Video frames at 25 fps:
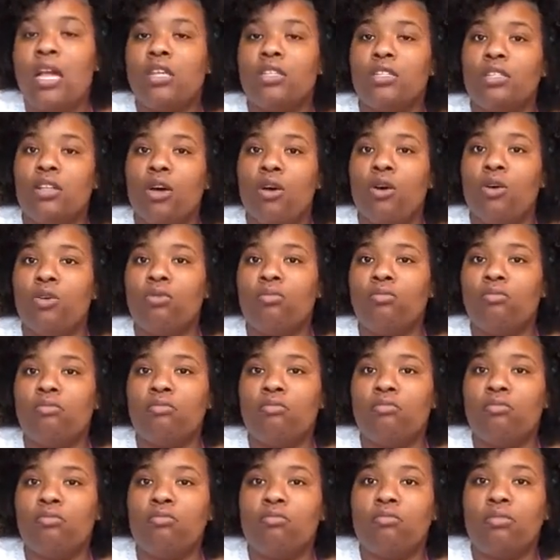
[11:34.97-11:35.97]
So
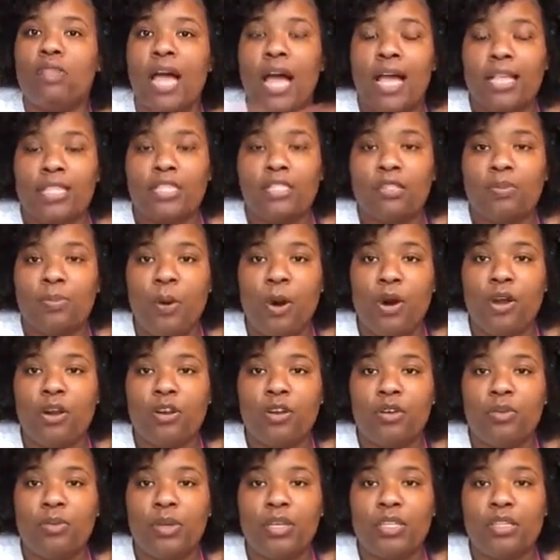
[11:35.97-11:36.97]
that's part of
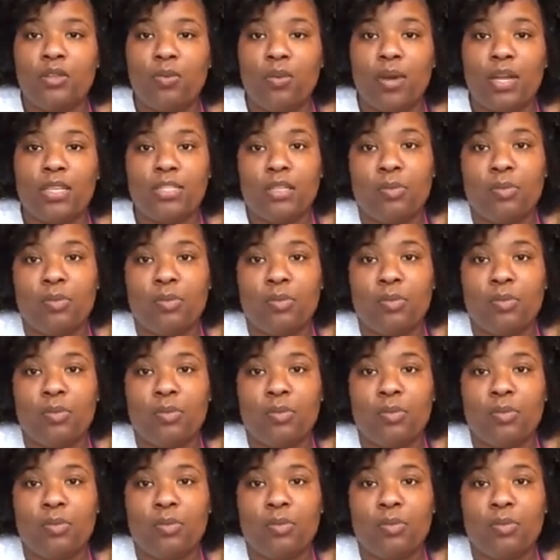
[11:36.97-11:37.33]
the reason why